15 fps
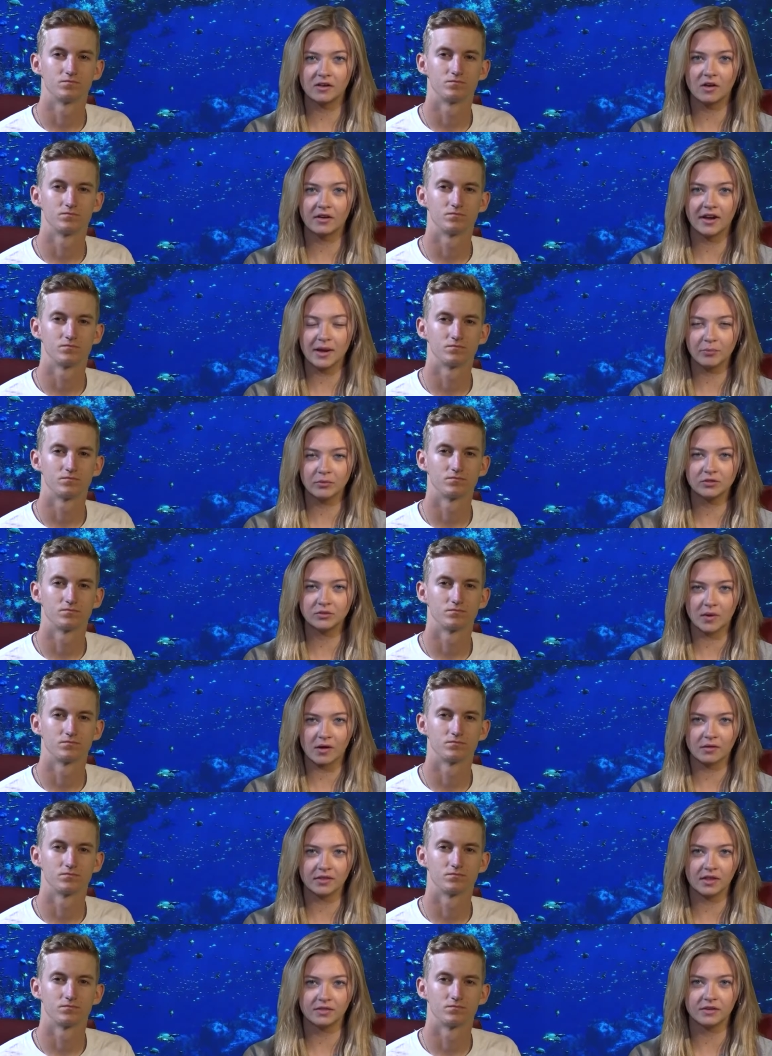Speaker 1: on April
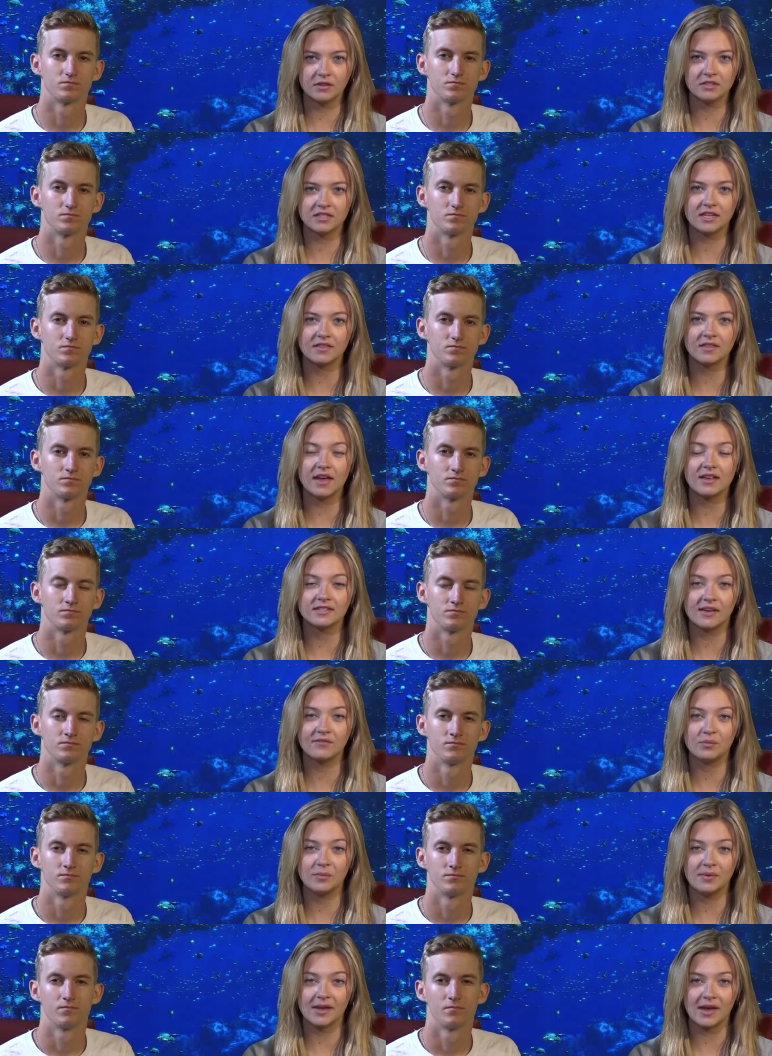12th and 13th at
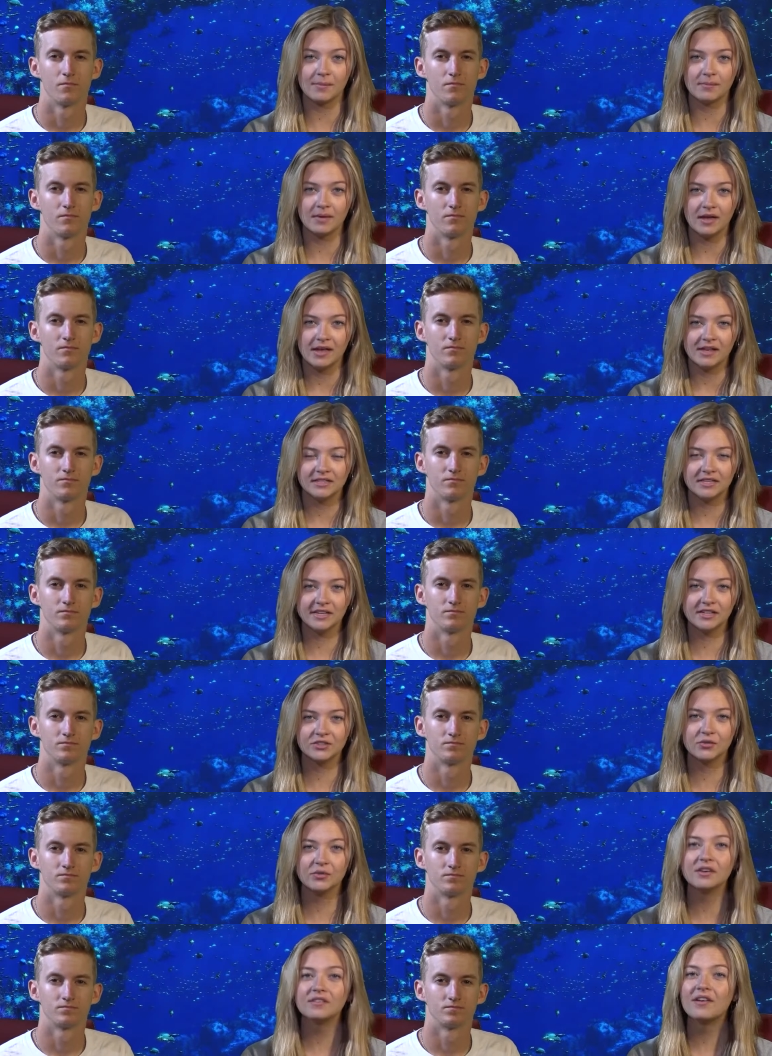7 p.m. Tickets are
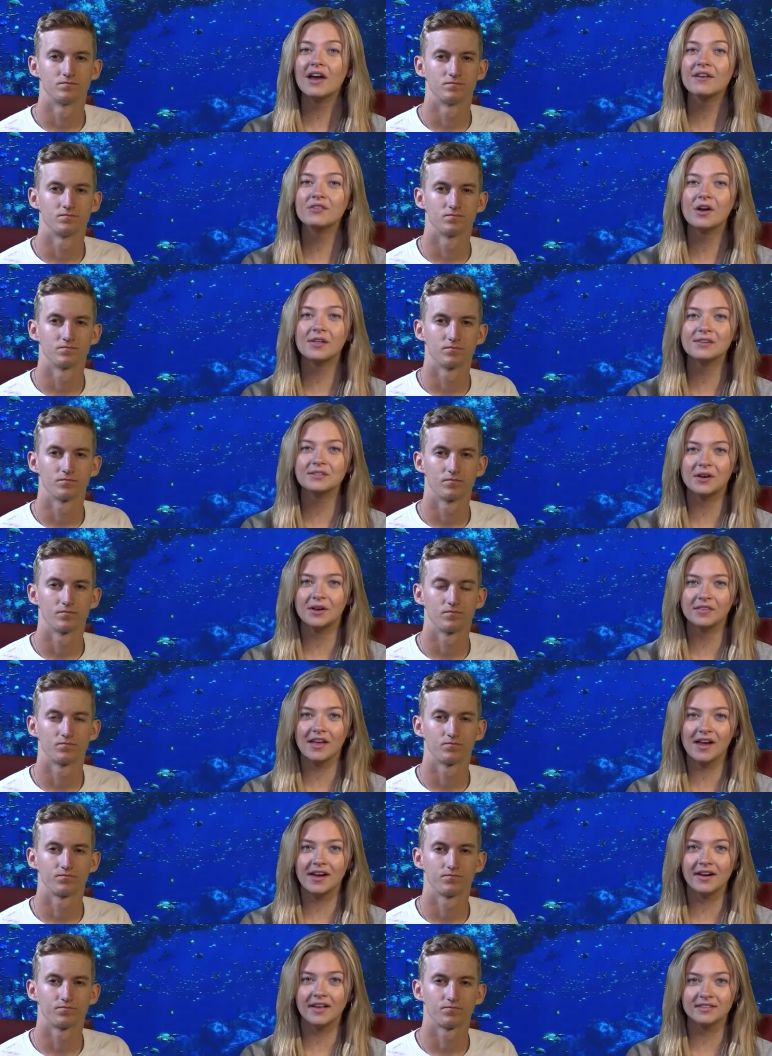only $5
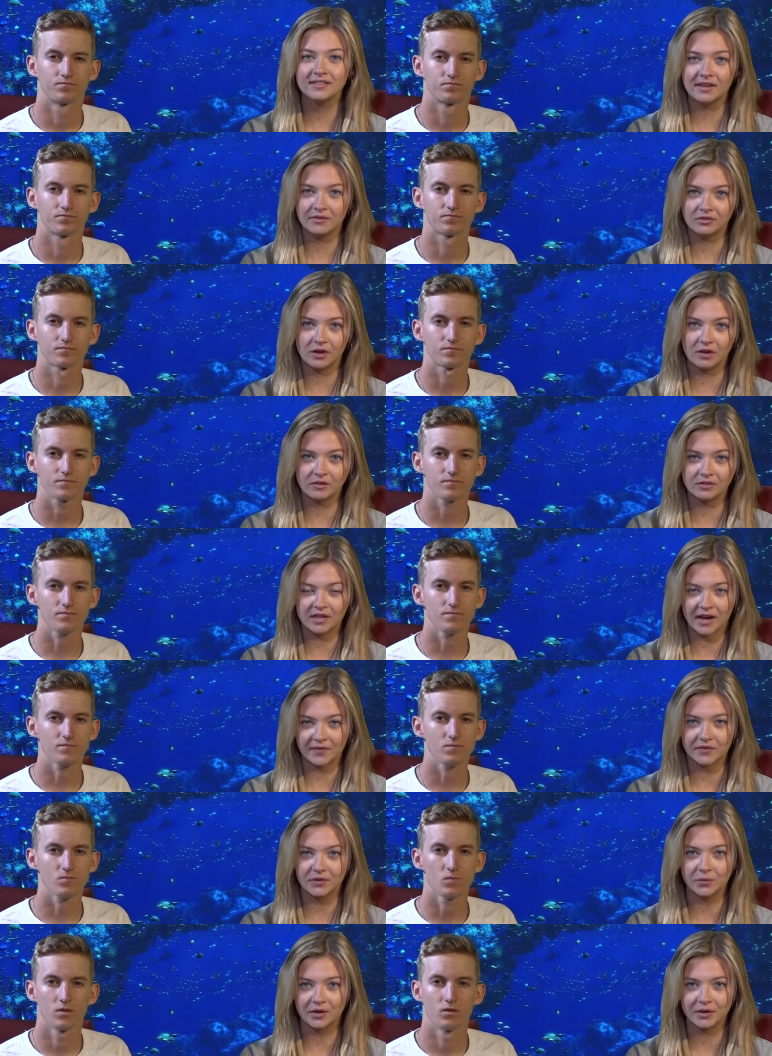online and $7 at
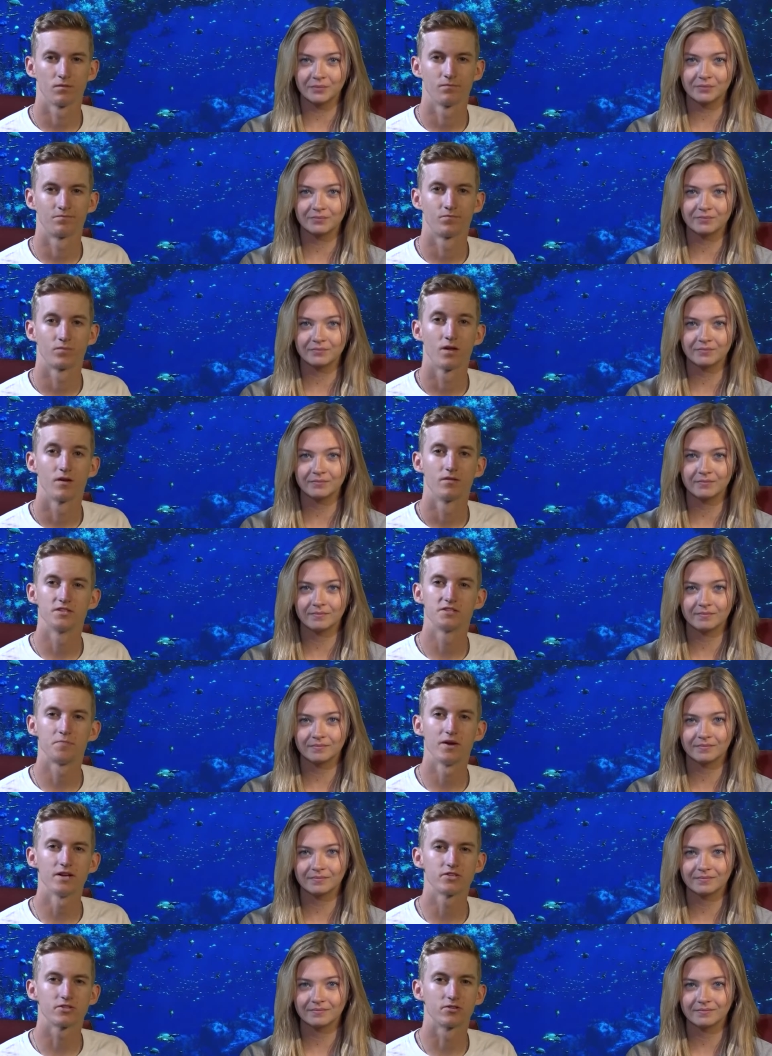the door.
Speaker 2: The
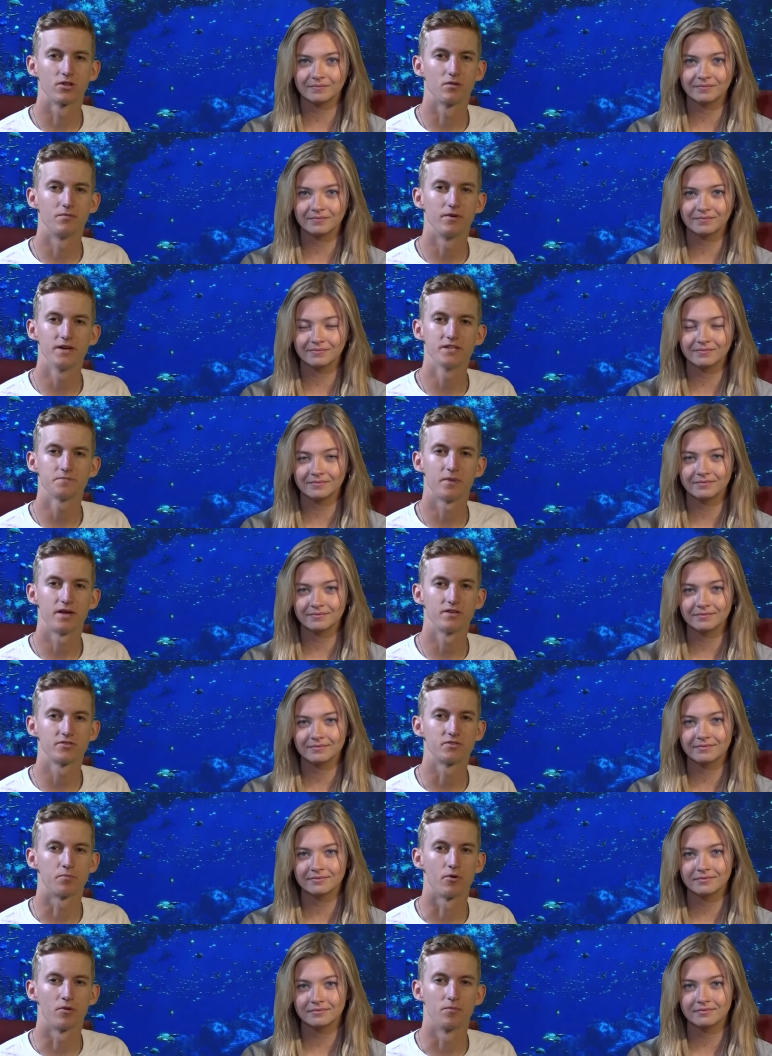Spanish Club and Spanish
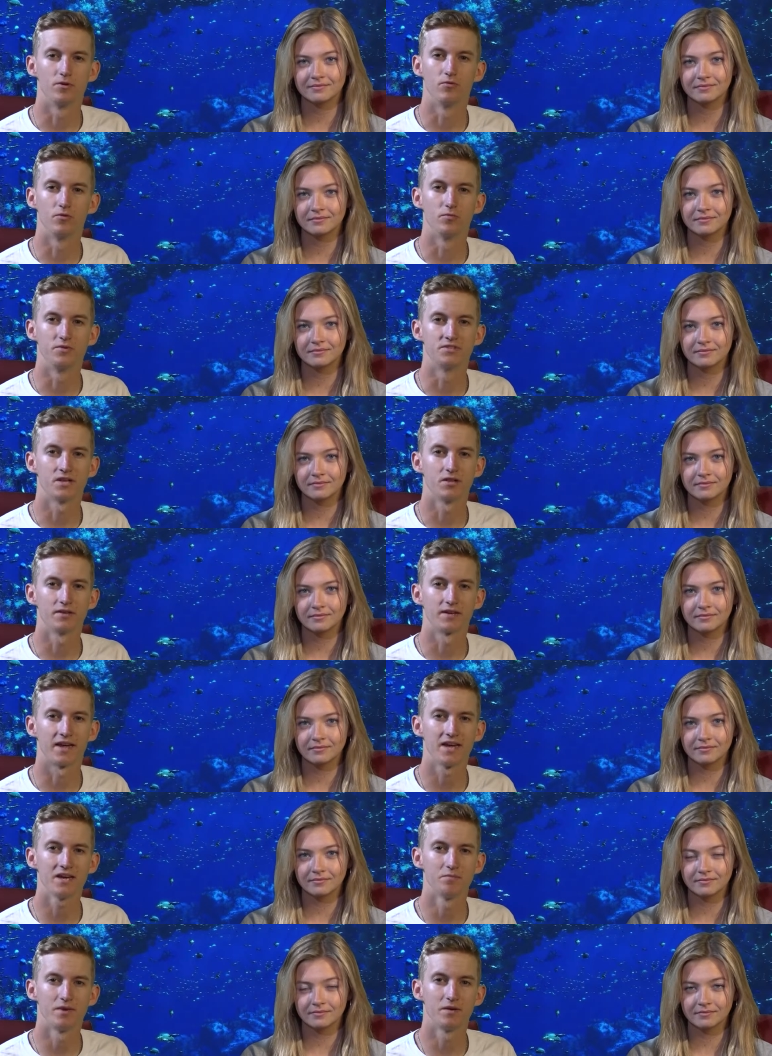Department will be selling
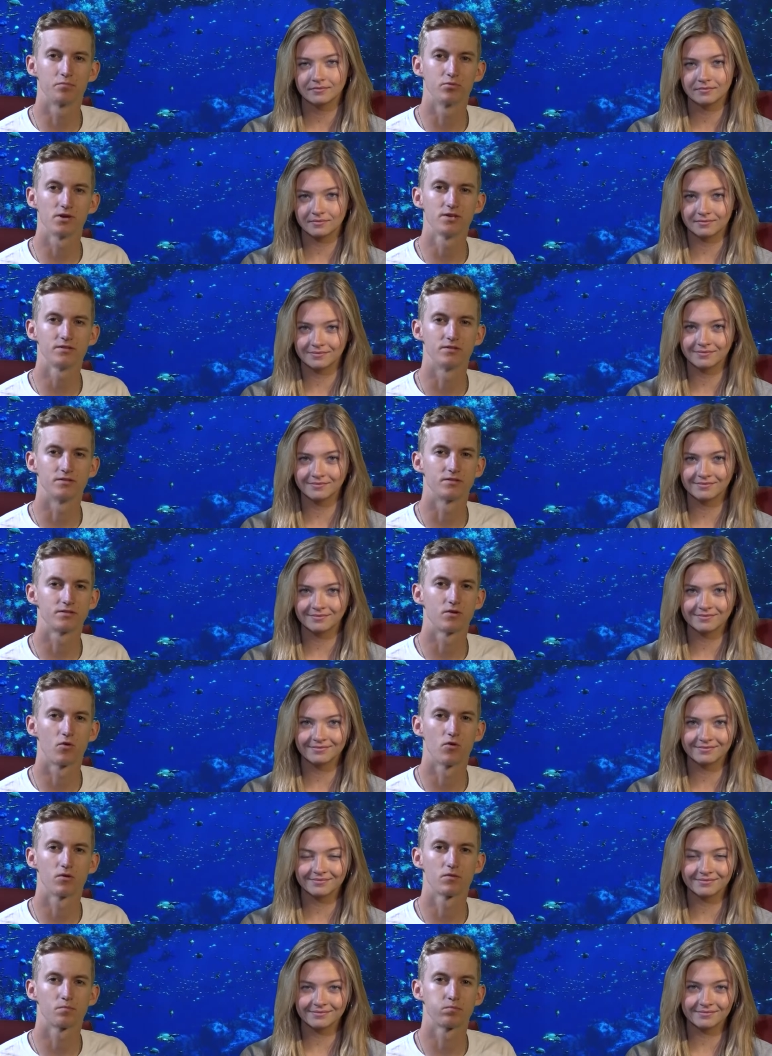handmade bracelets,
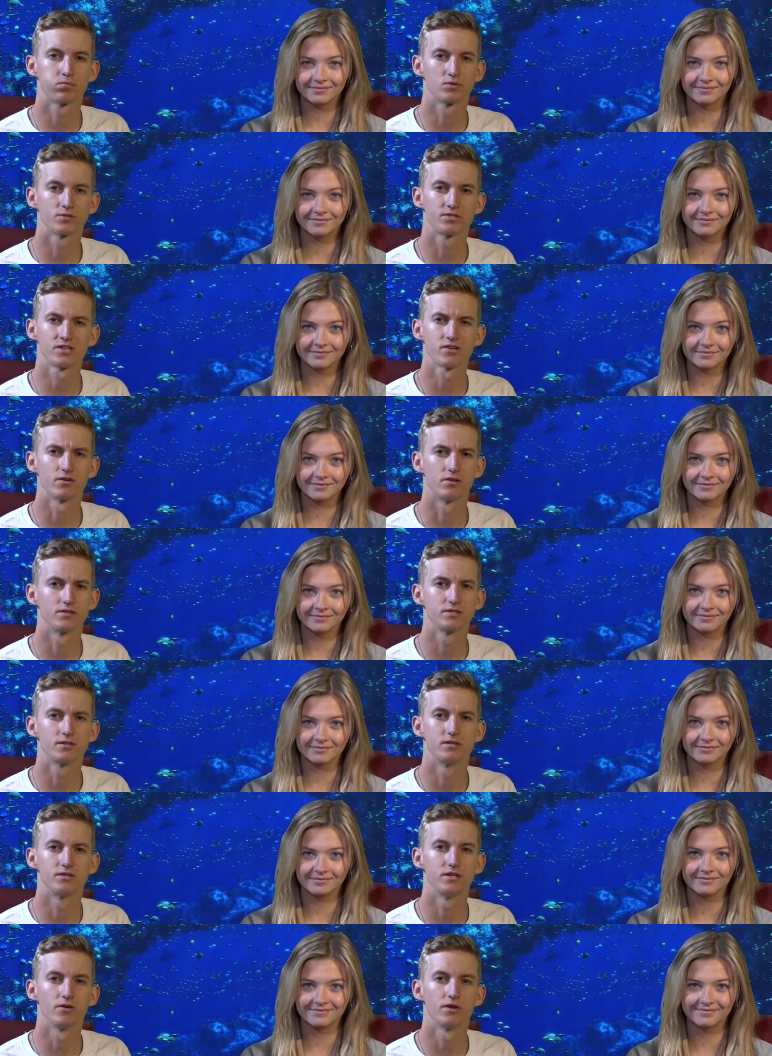or pulseras,
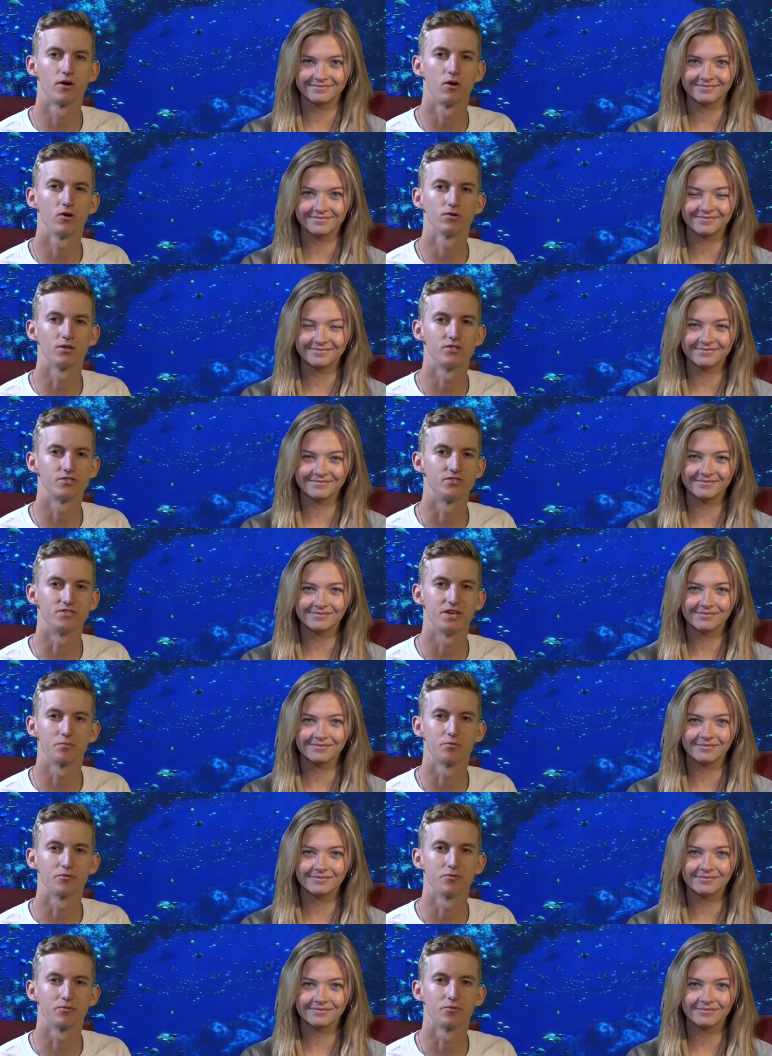during all lunches April